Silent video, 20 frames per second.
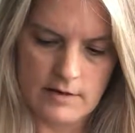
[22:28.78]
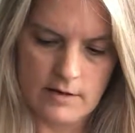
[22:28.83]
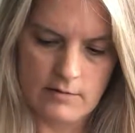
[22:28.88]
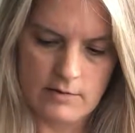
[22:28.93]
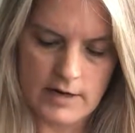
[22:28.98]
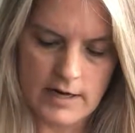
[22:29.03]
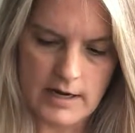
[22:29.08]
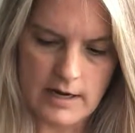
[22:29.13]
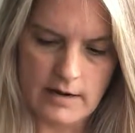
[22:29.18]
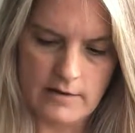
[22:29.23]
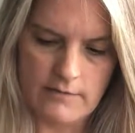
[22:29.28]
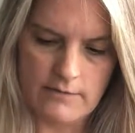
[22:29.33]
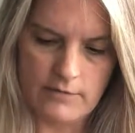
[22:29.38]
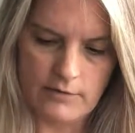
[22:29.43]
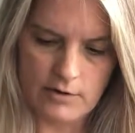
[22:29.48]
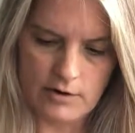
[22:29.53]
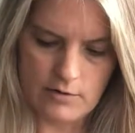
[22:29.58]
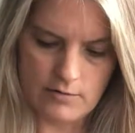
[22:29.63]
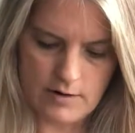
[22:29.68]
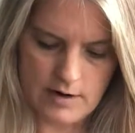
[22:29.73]
Okay,
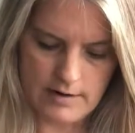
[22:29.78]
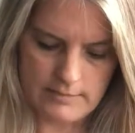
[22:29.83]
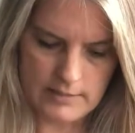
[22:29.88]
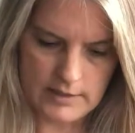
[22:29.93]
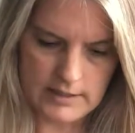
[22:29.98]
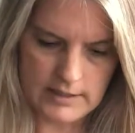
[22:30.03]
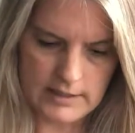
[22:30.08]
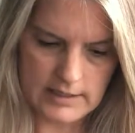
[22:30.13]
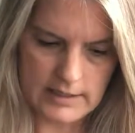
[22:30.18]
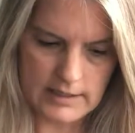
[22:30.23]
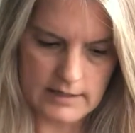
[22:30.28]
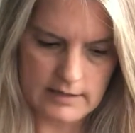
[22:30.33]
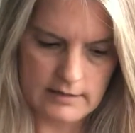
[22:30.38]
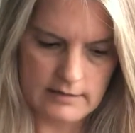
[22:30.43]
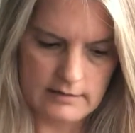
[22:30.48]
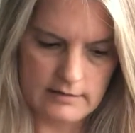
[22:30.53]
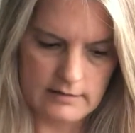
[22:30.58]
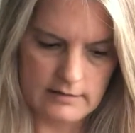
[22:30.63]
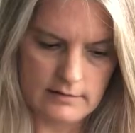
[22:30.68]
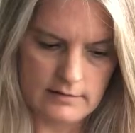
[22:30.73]
Virgo, I'm gonna get
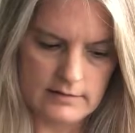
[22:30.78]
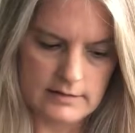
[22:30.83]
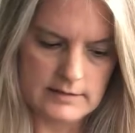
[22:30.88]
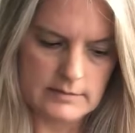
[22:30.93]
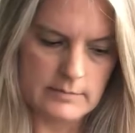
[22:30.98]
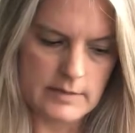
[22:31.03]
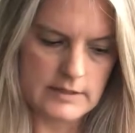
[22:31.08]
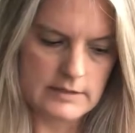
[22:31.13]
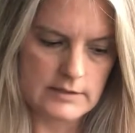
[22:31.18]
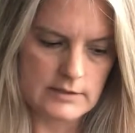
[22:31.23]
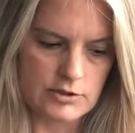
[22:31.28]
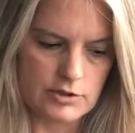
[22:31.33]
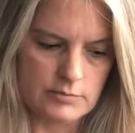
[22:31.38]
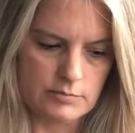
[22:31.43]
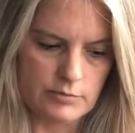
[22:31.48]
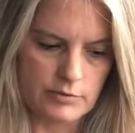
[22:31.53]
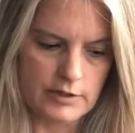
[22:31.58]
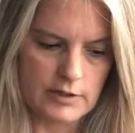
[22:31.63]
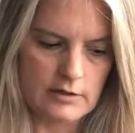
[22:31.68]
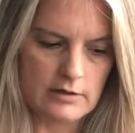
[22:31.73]
this message is
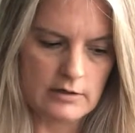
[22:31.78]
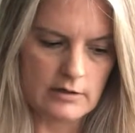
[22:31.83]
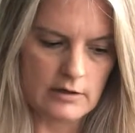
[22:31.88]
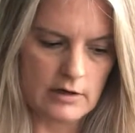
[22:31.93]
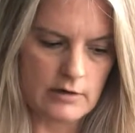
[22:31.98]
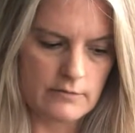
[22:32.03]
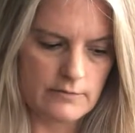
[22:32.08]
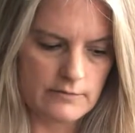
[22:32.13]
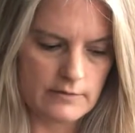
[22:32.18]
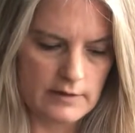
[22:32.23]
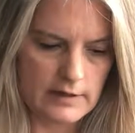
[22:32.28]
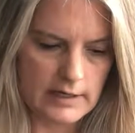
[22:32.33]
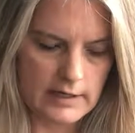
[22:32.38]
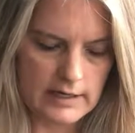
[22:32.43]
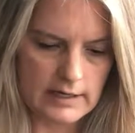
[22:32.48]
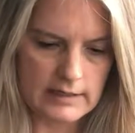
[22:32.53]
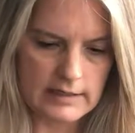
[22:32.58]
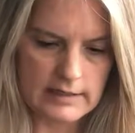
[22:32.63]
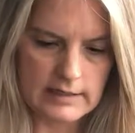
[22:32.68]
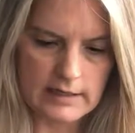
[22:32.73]
pretty clear. I don't feel like
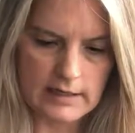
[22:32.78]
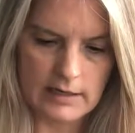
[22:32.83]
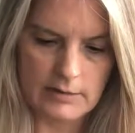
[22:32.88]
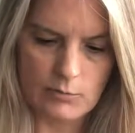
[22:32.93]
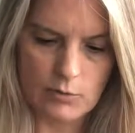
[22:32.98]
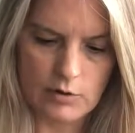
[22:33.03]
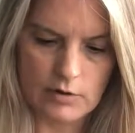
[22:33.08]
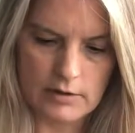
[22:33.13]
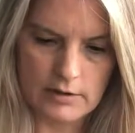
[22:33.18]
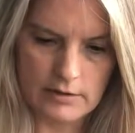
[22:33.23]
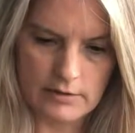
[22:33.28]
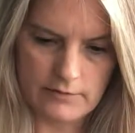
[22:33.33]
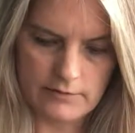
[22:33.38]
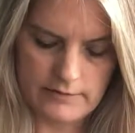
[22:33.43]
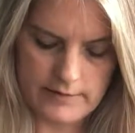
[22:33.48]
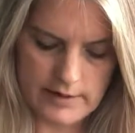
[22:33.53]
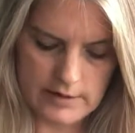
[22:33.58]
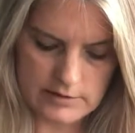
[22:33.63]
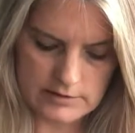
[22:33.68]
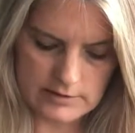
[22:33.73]
I need any more
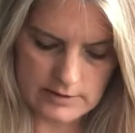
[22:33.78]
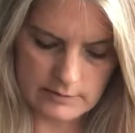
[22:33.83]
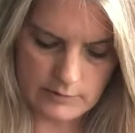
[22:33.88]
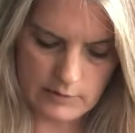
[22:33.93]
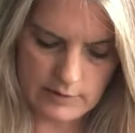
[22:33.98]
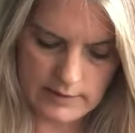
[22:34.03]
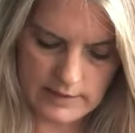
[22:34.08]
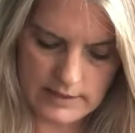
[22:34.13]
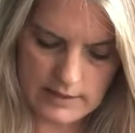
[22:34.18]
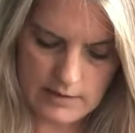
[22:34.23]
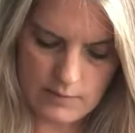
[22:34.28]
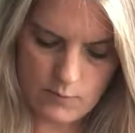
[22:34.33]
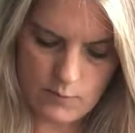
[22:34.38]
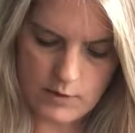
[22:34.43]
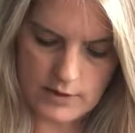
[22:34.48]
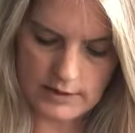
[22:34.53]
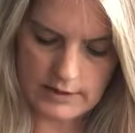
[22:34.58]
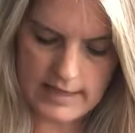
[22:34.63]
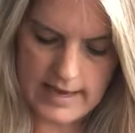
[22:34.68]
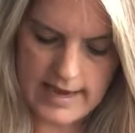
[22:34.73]
clarifiers. I'm going to get
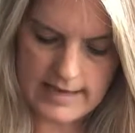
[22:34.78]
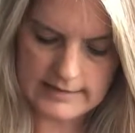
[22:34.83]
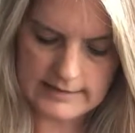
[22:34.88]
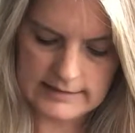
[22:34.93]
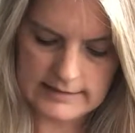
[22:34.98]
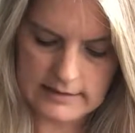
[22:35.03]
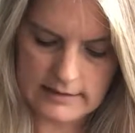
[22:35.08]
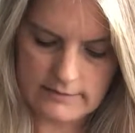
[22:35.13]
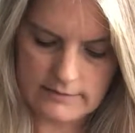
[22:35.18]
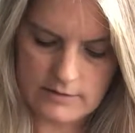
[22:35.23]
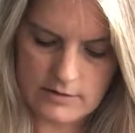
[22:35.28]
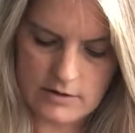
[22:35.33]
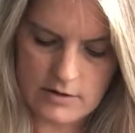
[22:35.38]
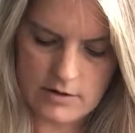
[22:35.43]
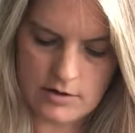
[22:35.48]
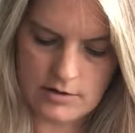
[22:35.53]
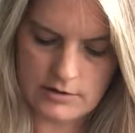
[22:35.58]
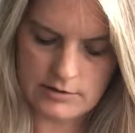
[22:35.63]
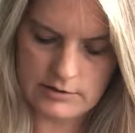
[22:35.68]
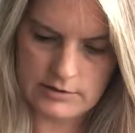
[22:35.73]
one last set of
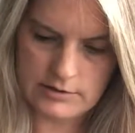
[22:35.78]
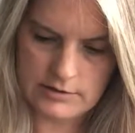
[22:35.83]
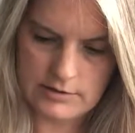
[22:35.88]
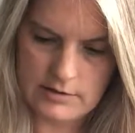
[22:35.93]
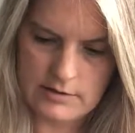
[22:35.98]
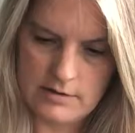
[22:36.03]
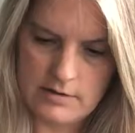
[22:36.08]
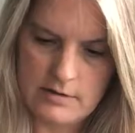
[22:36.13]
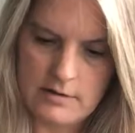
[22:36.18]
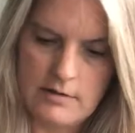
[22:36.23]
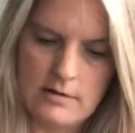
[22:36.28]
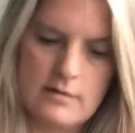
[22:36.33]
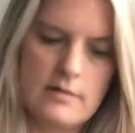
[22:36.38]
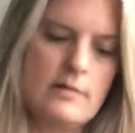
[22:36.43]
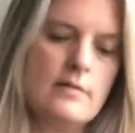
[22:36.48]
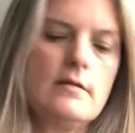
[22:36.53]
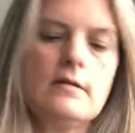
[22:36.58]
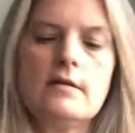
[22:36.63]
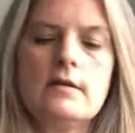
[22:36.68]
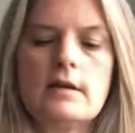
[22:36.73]
cards
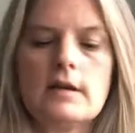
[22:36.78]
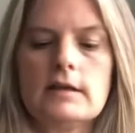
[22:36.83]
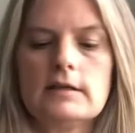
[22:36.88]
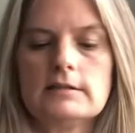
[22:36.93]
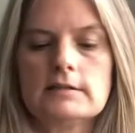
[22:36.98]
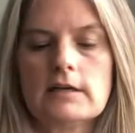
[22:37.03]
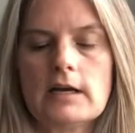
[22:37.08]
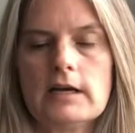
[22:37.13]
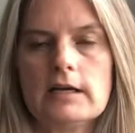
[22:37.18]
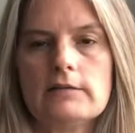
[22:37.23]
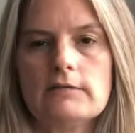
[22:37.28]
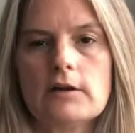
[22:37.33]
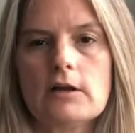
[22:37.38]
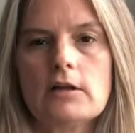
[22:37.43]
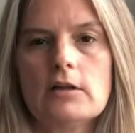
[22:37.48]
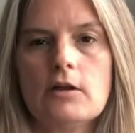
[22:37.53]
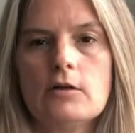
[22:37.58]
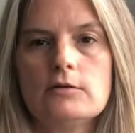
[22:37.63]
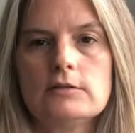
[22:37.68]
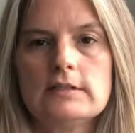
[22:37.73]
as kind of a
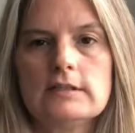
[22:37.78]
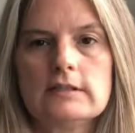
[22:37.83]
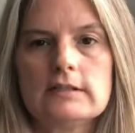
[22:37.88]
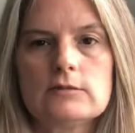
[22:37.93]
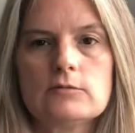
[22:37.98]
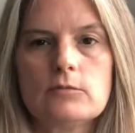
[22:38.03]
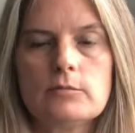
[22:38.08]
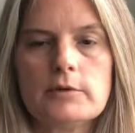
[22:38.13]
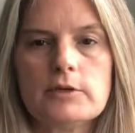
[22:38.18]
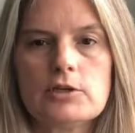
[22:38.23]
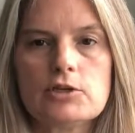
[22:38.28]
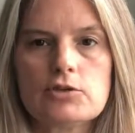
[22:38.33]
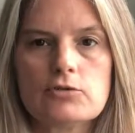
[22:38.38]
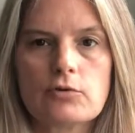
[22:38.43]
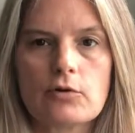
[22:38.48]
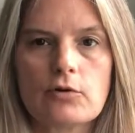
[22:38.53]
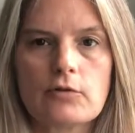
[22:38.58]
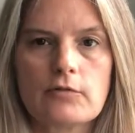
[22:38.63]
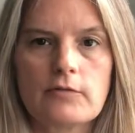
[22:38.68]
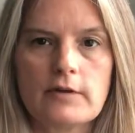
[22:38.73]
closing. This will be a
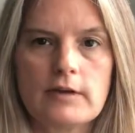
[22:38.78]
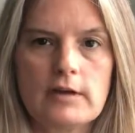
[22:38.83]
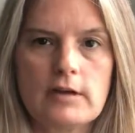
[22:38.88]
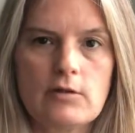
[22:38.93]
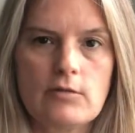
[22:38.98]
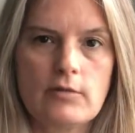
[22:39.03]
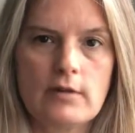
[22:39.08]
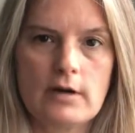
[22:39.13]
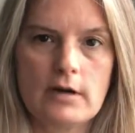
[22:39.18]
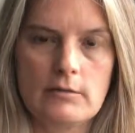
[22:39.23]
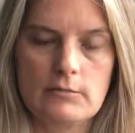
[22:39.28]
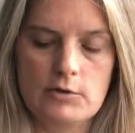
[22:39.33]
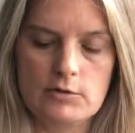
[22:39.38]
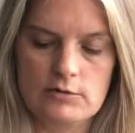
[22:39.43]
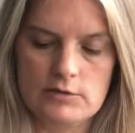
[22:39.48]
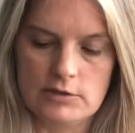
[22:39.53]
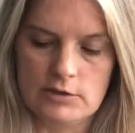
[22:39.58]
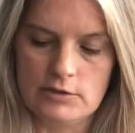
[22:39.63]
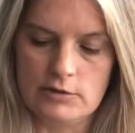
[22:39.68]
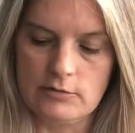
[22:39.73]
shorter video than I'm
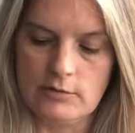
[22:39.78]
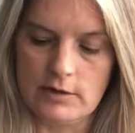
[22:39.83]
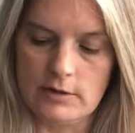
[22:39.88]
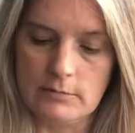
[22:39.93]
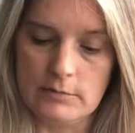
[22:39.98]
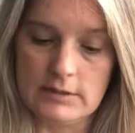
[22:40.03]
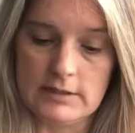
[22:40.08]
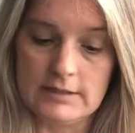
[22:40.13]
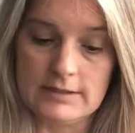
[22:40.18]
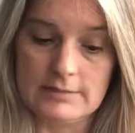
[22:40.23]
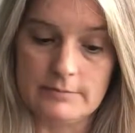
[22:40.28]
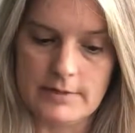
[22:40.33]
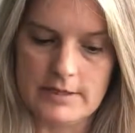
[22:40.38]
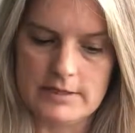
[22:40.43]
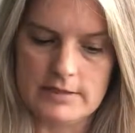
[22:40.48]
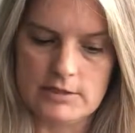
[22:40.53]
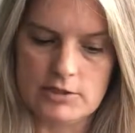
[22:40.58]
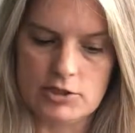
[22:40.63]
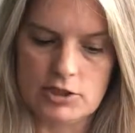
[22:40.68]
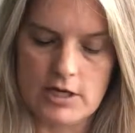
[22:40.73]
used to doing, but this
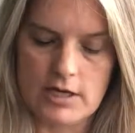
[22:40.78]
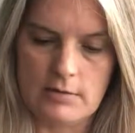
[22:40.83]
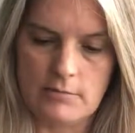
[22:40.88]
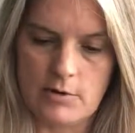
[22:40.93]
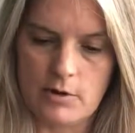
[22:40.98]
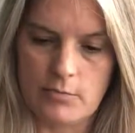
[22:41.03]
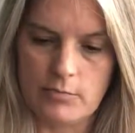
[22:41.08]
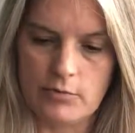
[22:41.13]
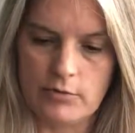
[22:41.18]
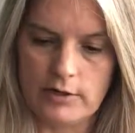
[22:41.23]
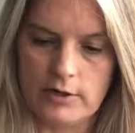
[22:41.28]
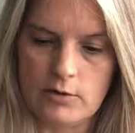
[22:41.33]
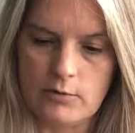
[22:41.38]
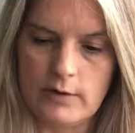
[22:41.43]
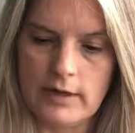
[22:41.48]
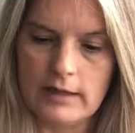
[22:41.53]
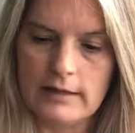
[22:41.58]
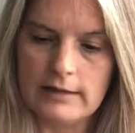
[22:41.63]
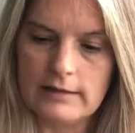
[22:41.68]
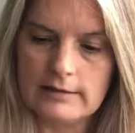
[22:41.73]
message came out pretty
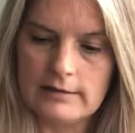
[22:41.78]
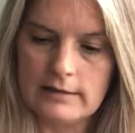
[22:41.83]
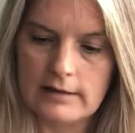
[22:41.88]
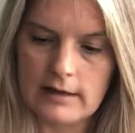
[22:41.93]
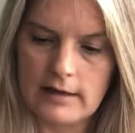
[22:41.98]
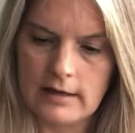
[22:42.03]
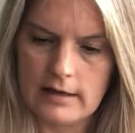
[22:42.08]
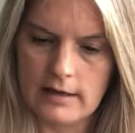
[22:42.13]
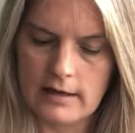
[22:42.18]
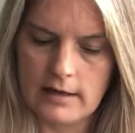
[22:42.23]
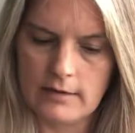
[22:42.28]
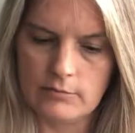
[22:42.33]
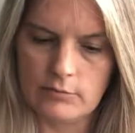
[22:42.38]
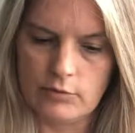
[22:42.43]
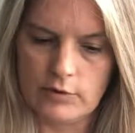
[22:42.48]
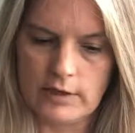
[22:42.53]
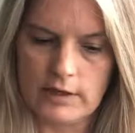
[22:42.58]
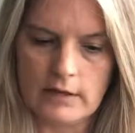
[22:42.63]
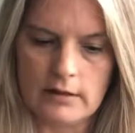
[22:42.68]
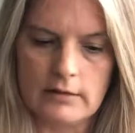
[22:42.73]
quickly today and
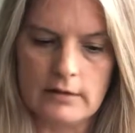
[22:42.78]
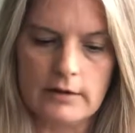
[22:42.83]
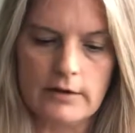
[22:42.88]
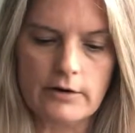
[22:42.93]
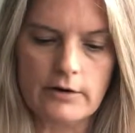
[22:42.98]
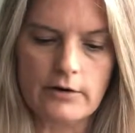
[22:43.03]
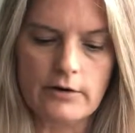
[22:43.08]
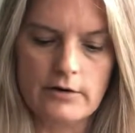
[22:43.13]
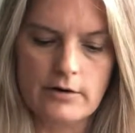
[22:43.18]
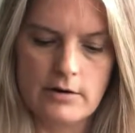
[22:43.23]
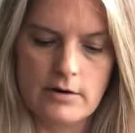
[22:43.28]
pretty clear.